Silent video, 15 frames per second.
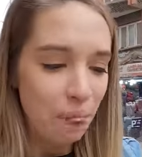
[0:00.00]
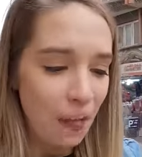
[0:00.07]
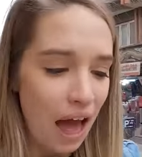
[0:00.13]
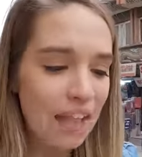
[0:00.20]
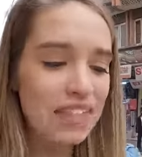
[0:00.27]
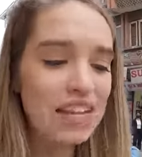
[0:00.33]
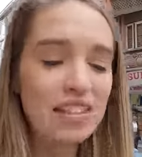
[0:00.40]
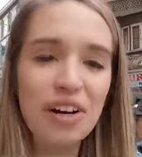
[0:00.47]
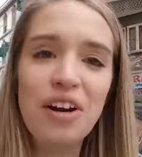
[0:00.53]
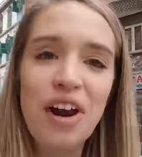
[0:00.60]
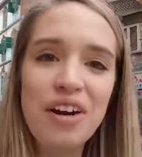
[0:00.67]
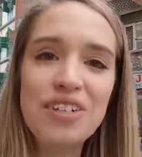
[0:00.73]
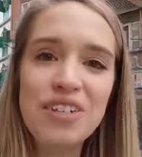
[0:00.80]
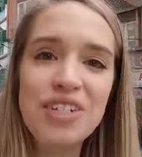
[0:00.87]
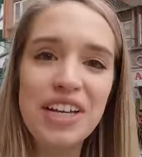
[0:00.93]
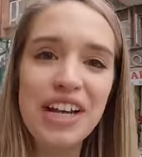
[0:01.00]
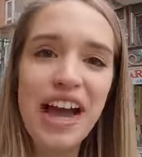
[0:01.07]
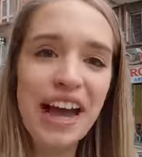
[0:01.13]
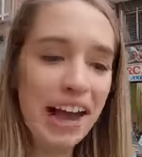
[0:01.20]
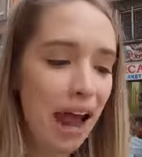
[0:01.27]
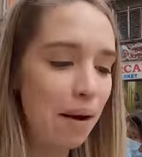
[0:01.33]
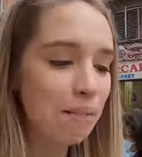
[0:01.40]
I think the closest thing
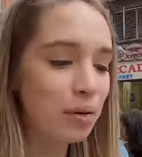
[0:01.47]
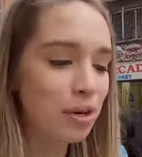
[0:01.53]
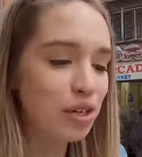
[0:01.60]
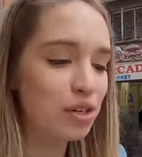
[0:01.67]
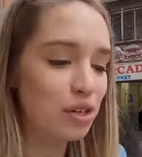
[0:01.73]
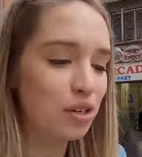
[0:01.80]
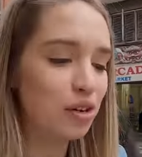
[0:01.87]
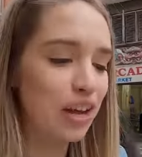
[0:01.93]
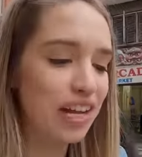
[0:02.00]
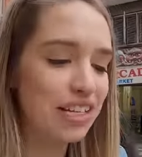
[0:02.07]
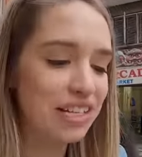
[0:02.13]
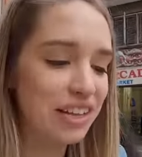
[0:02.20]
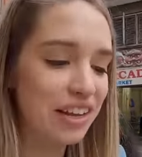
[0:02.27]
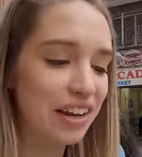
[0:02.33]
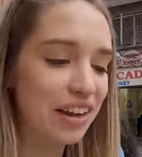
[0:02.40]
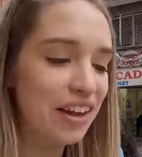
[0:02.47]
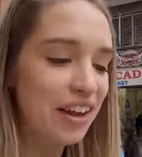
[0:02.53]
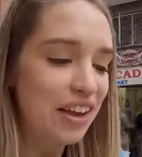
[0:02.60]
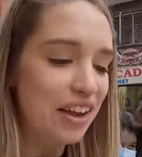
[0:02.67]
I can put it to is the